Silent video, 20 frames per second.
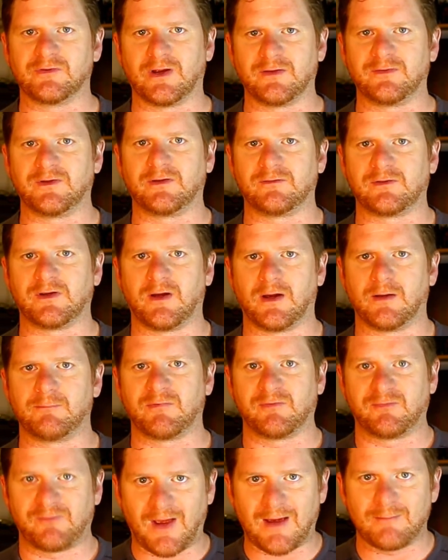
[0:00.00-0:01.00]
I think
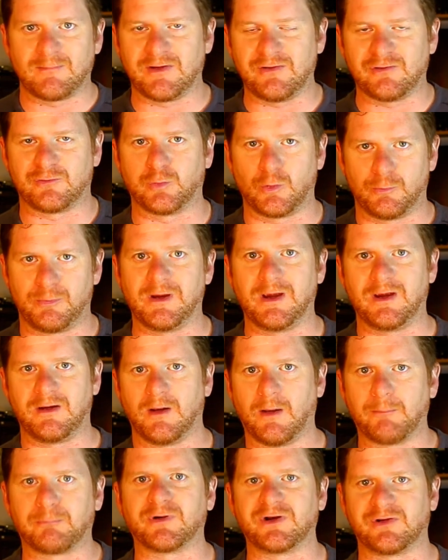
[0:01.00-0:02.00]
the families would be
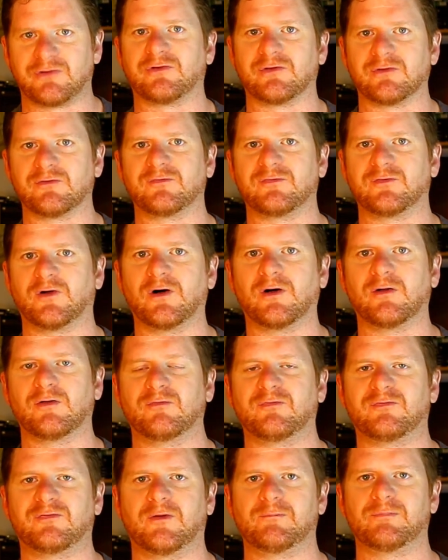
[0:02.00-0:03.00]
appreciative
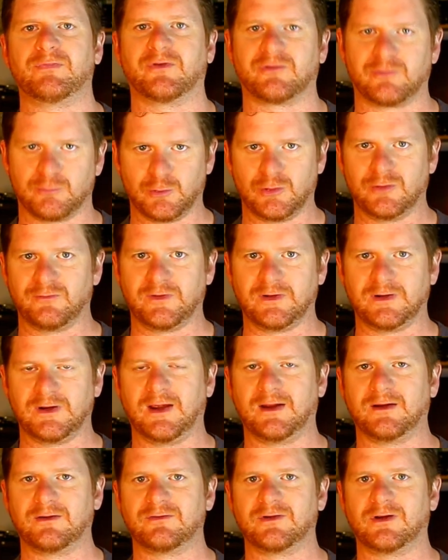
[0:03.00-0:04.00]
of this movie,
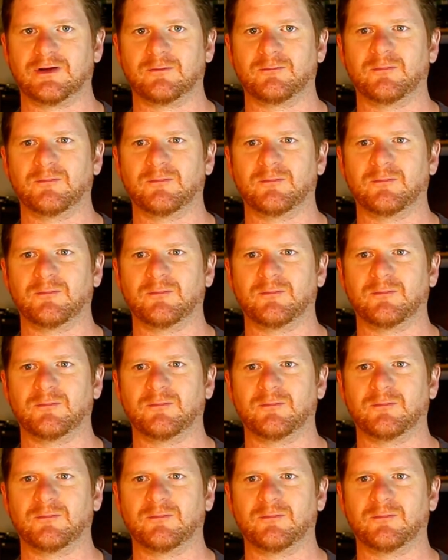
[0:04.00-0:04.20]
and